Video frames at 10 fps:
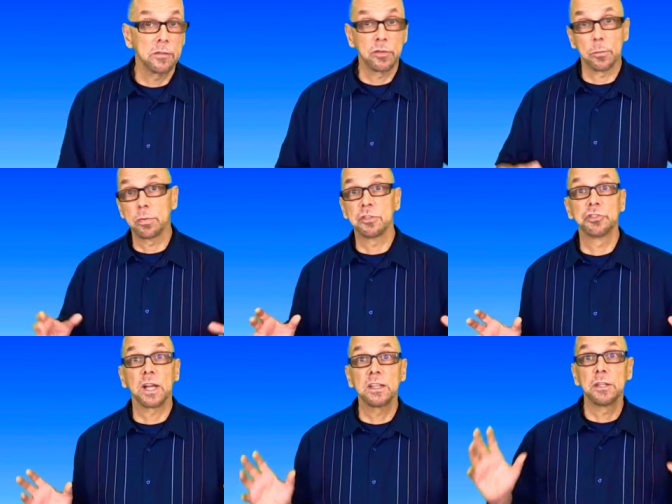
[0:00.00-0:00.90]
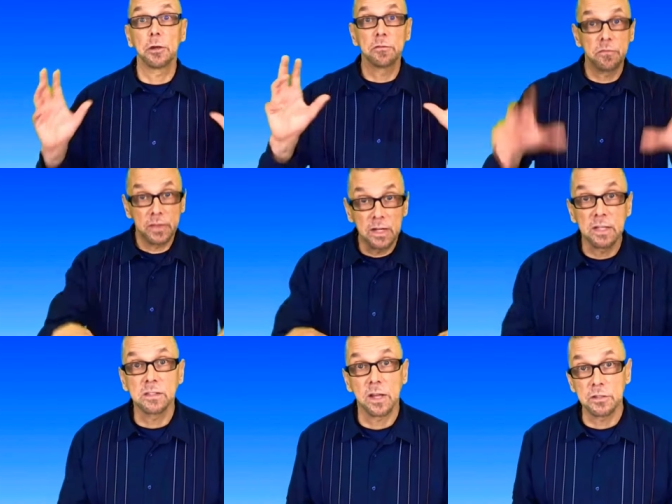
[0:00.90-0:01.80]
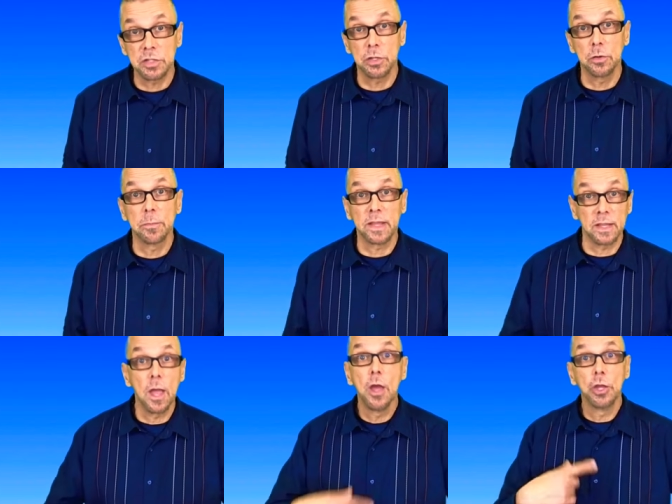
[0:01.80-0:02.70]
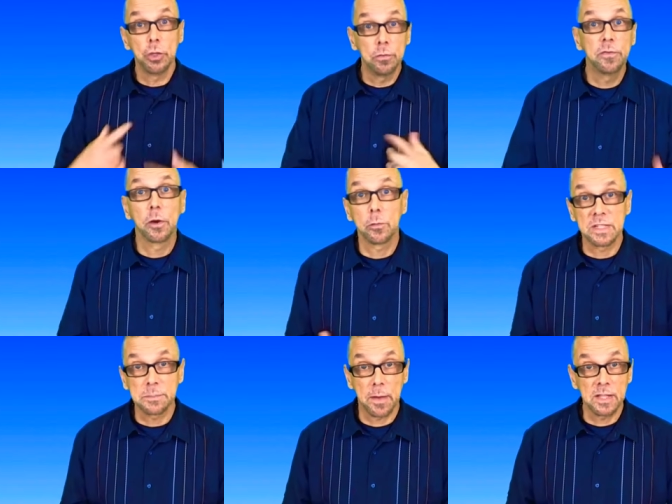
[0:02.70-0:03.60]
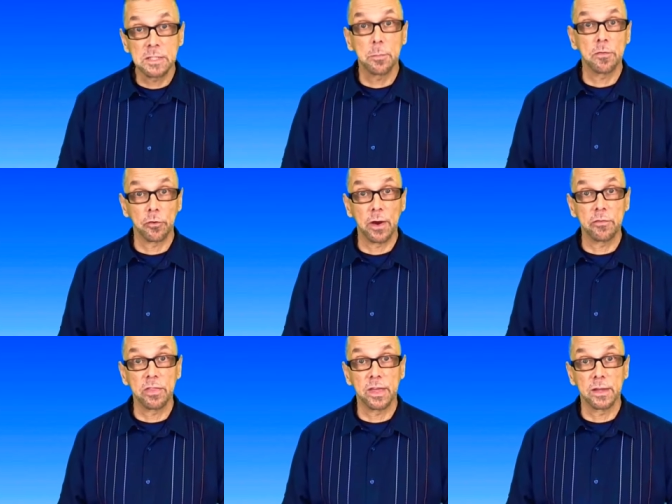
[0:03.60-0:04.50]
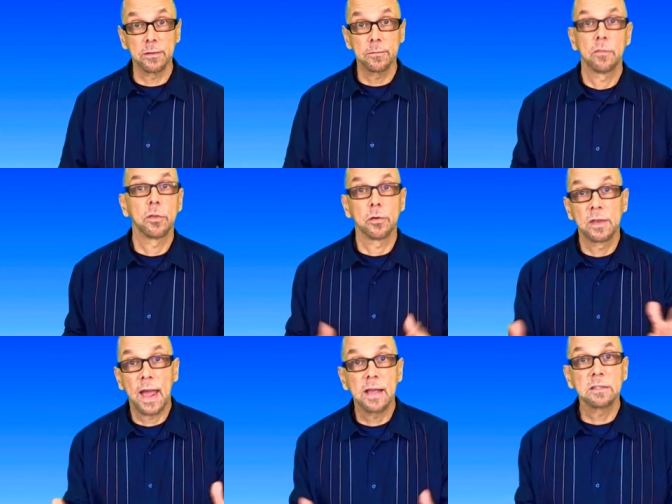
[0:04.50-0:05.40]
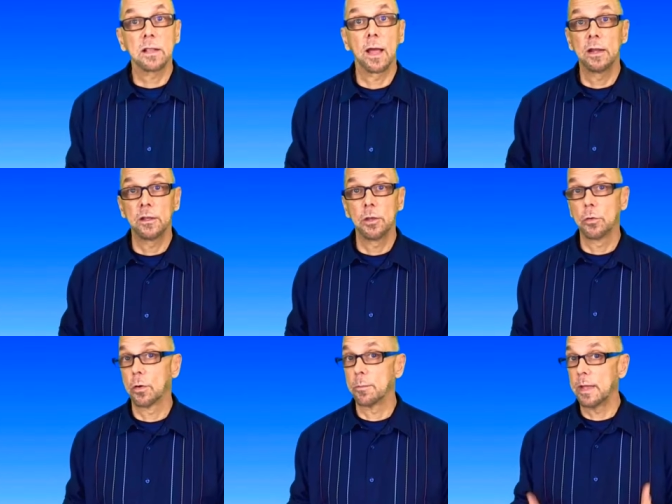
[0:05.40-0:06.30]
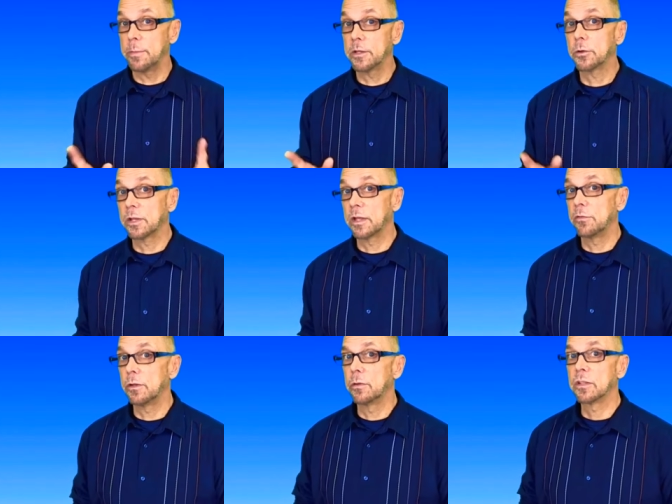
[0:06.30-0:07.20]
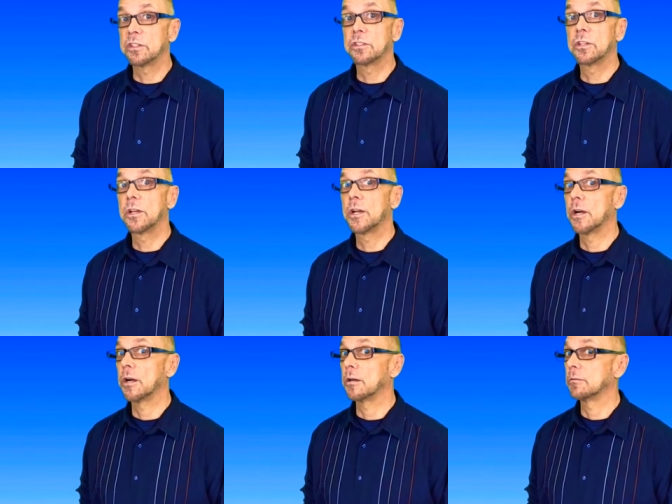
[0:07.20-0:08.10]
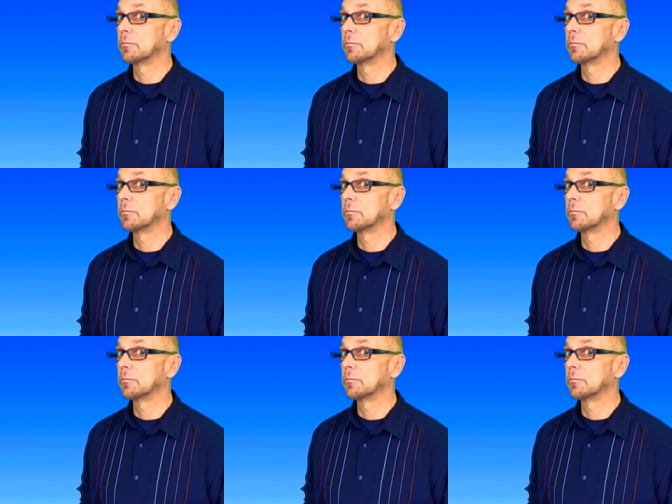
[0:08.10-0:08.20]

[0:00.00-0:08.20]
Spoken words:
if they're projecting their feelings onto you and making you feel responsible for everything, if they're gaslighting you, or maybe they're giving you the stare.